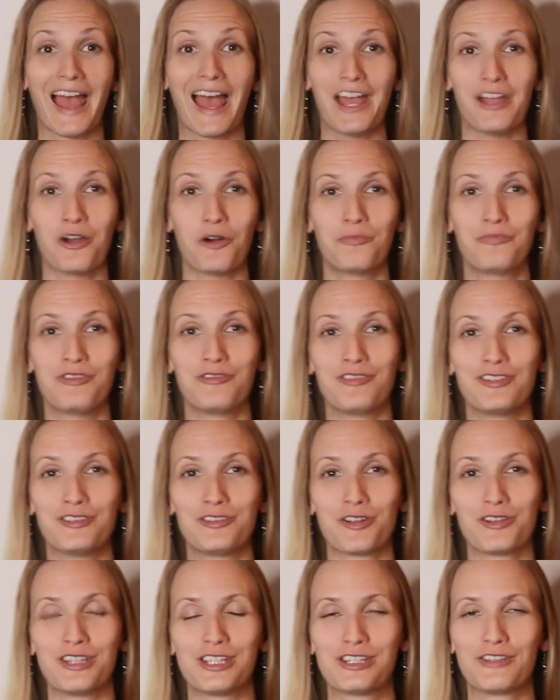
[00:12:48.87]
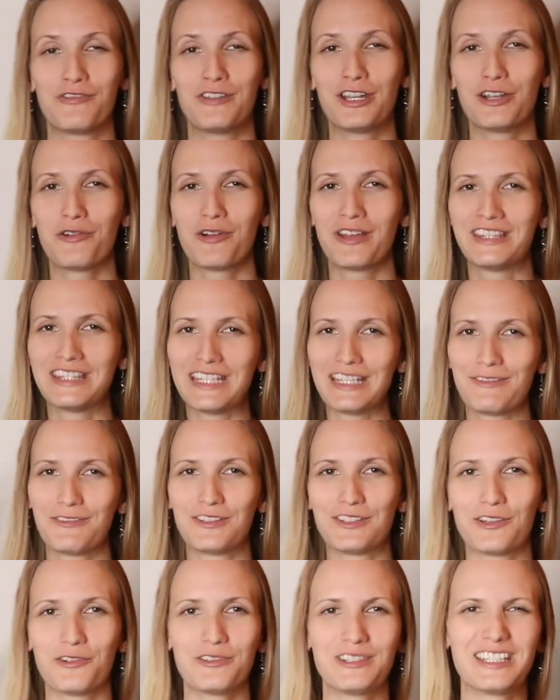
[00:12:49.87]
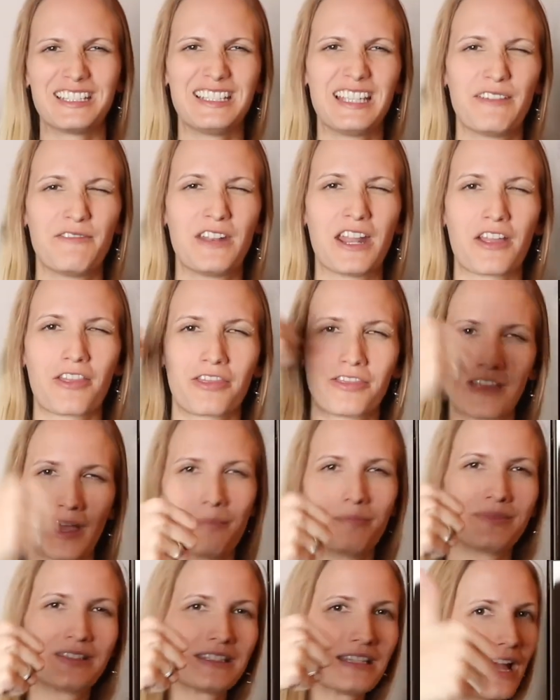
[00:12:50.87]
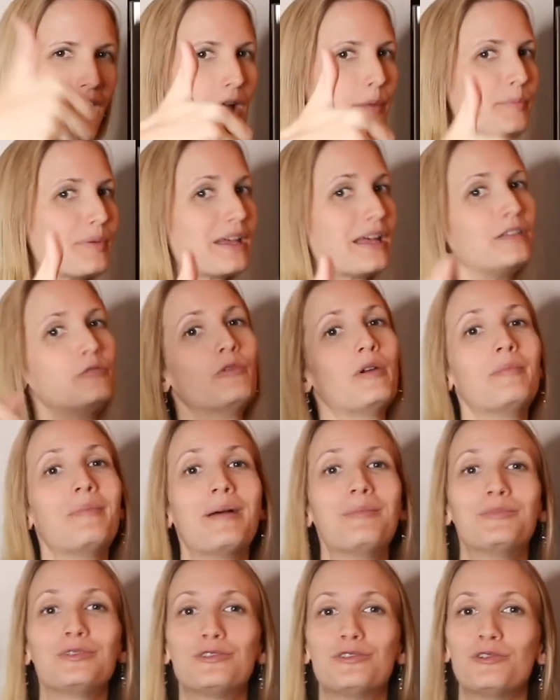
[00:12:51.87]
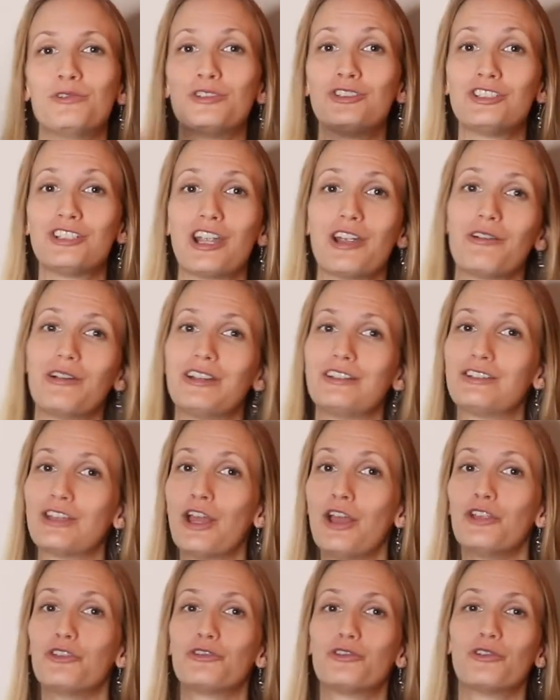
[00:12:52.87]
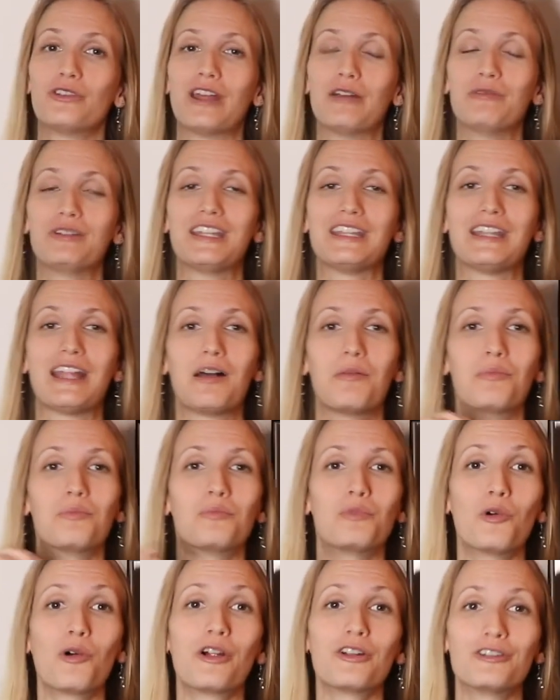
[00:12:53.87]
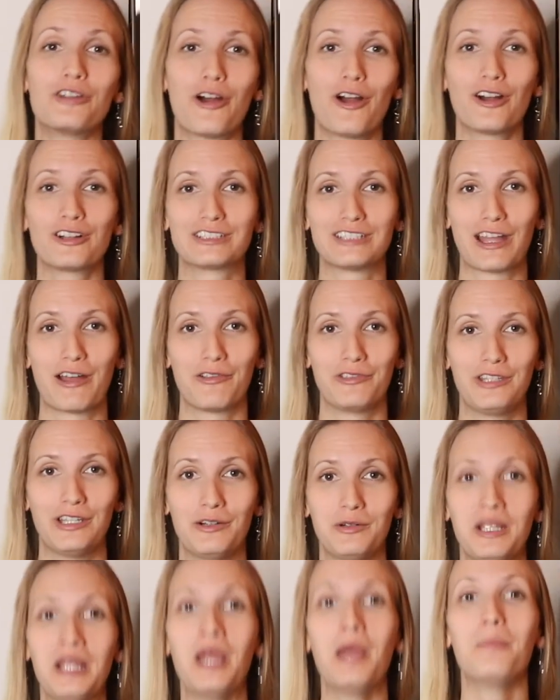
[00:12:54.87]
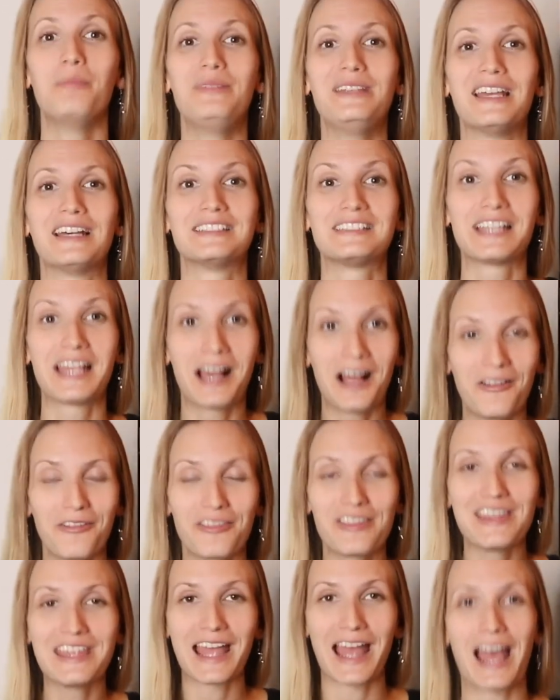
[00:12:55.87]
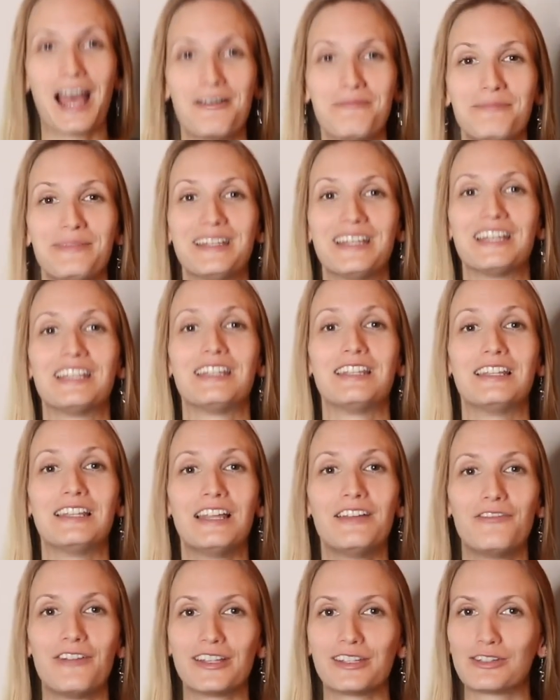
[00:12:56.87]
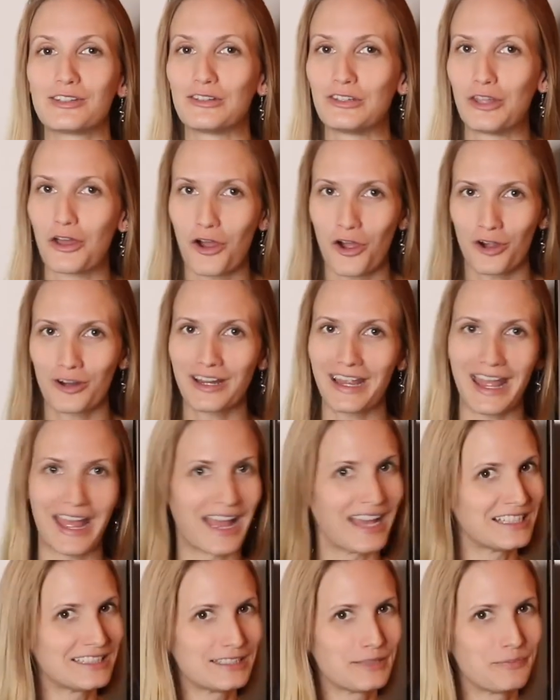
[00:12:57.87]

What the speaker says: I hope you've enjoyed this video, and if so, then give it a thumbs up and remember to share it so that we can help more dogs out there be as healthy, happy, and live as long as